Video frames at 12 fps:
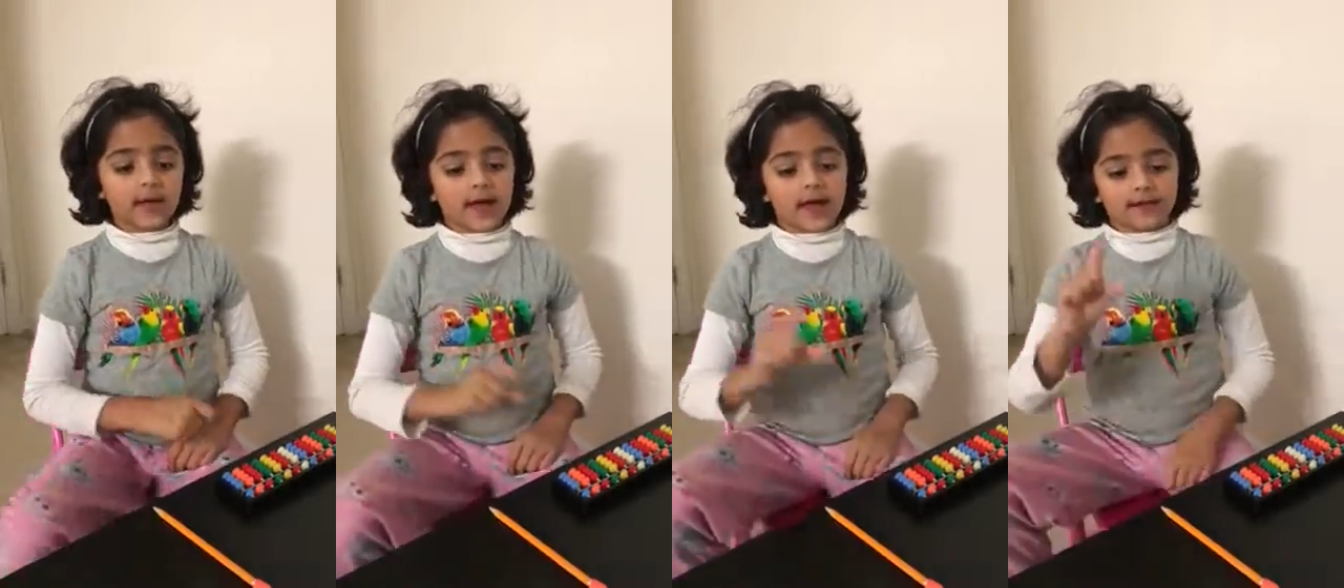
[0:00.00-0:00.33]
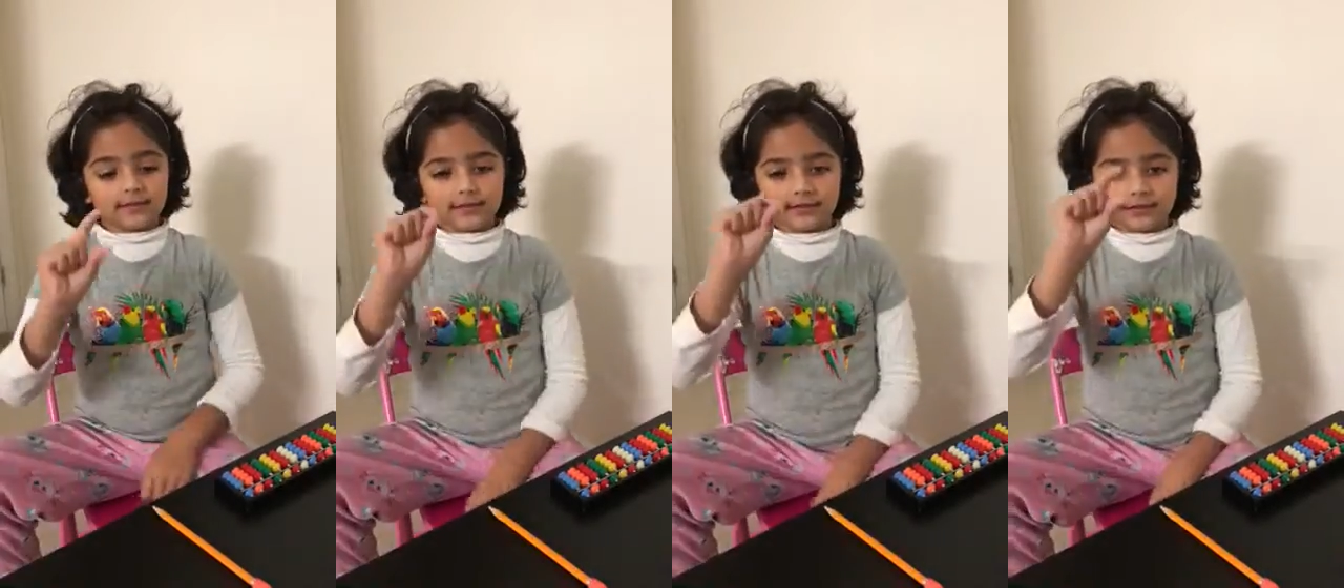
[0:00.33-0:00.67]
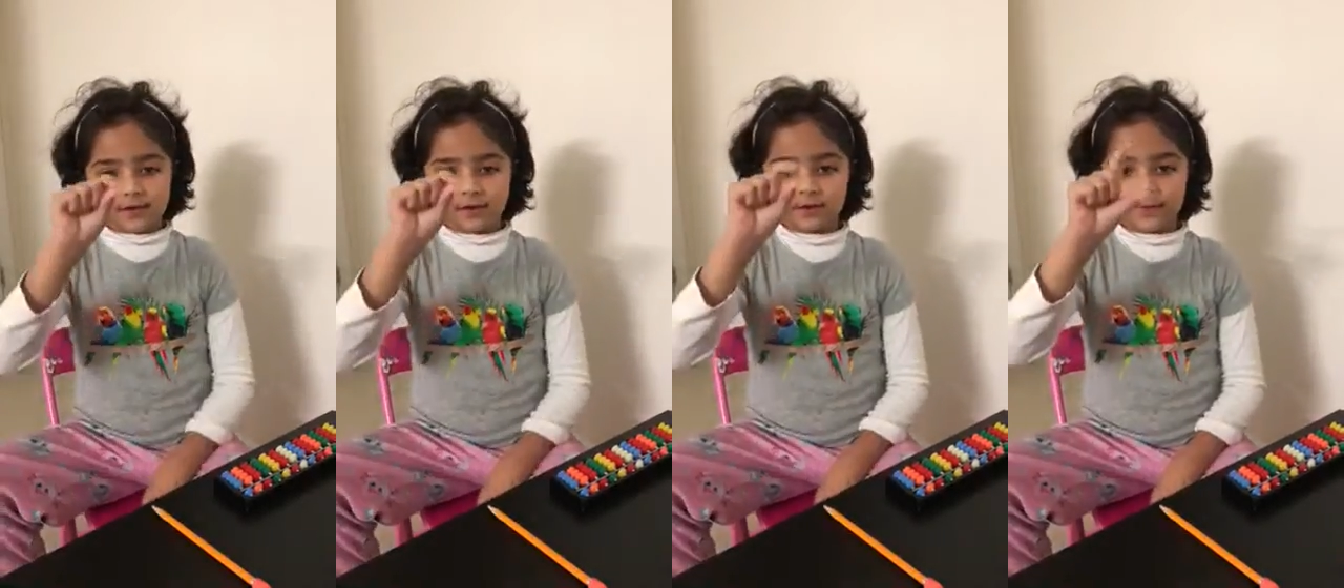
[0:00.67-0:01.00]
And this is
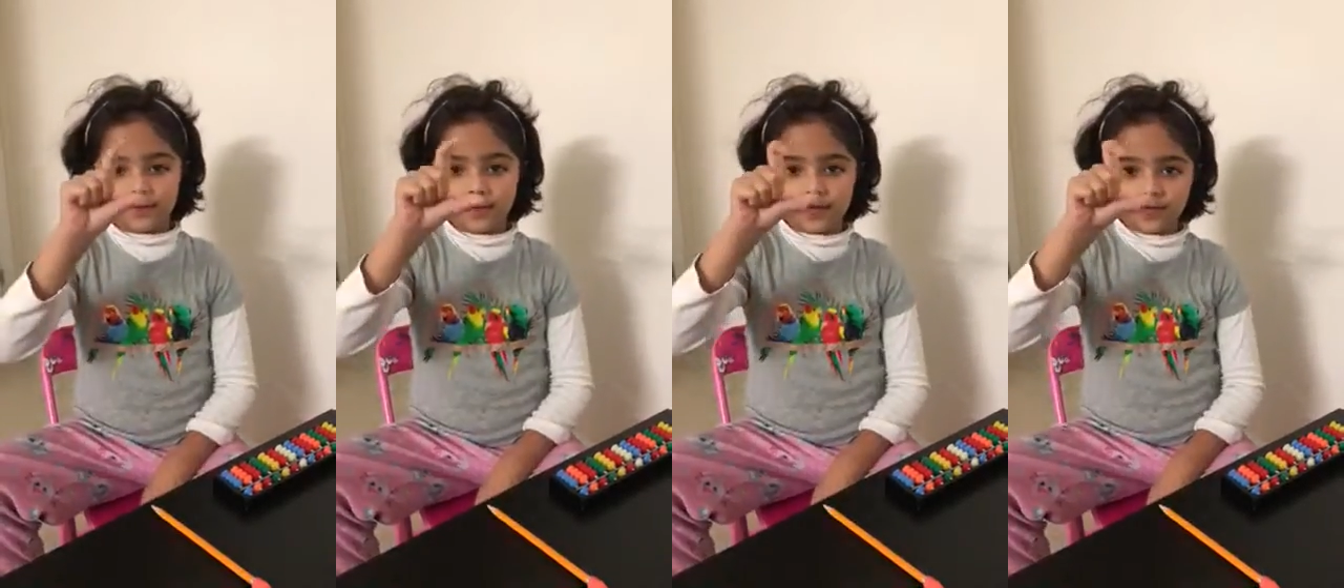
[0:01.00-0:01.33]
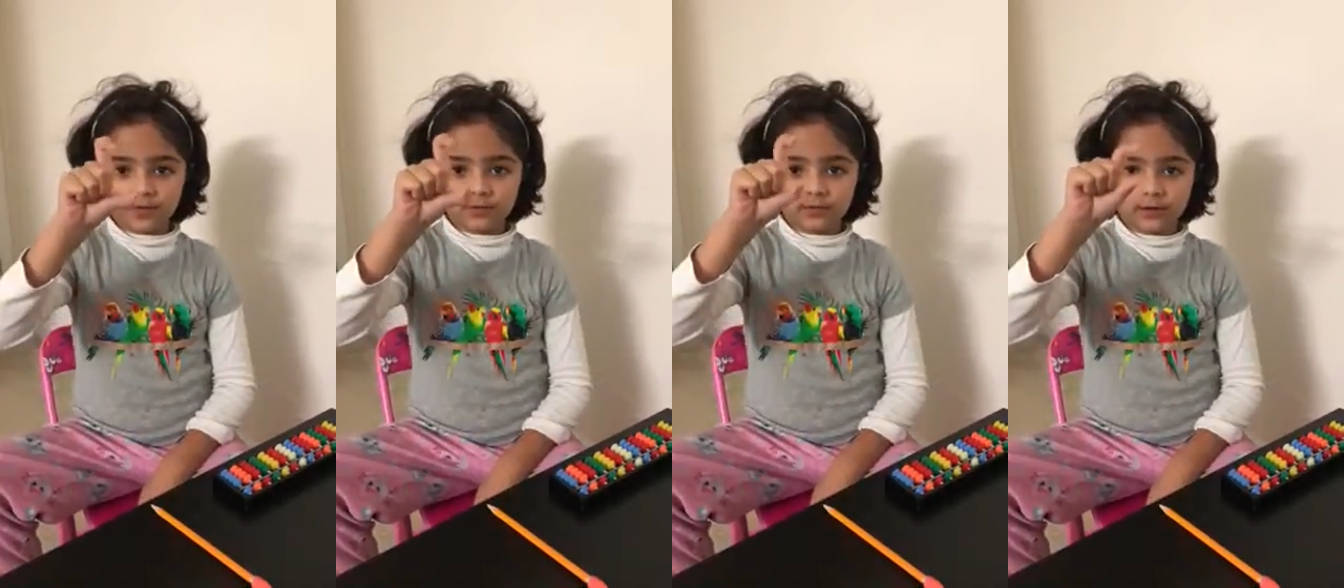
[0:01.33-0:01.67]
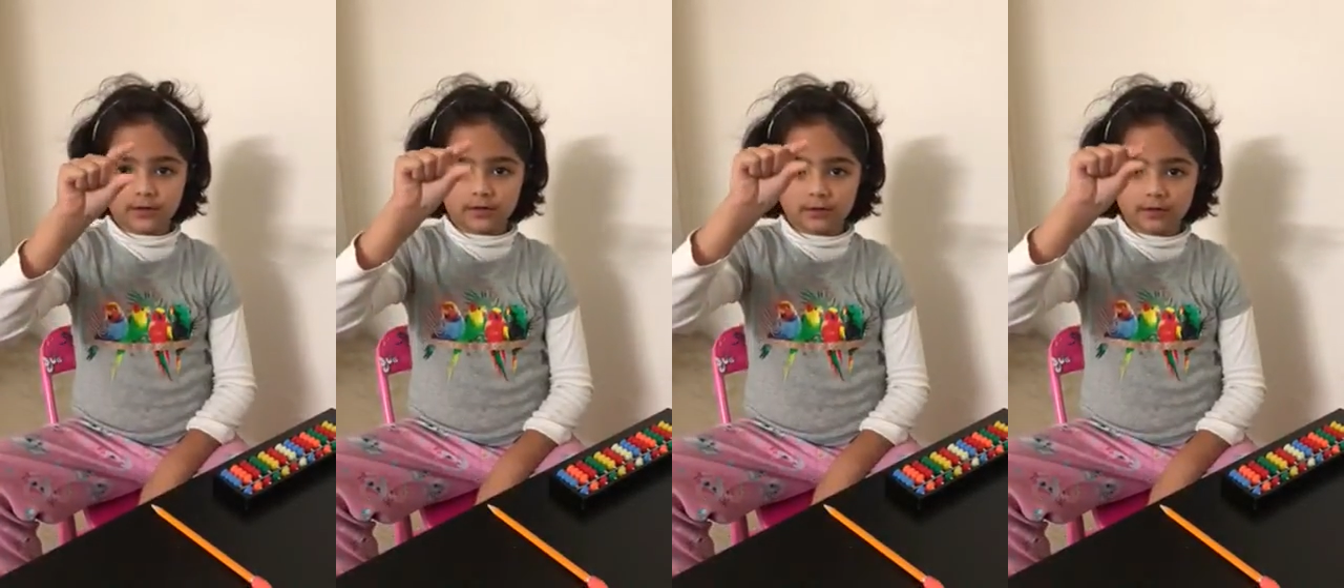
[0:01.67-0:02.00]
called a pinch
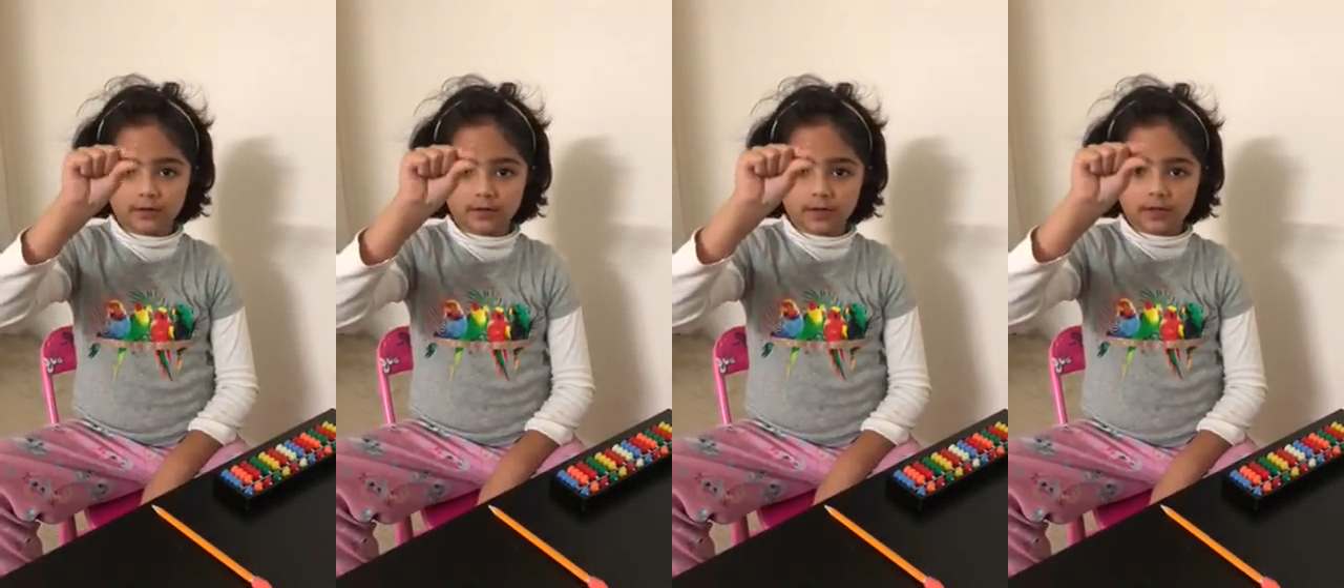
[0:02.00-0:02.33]
when you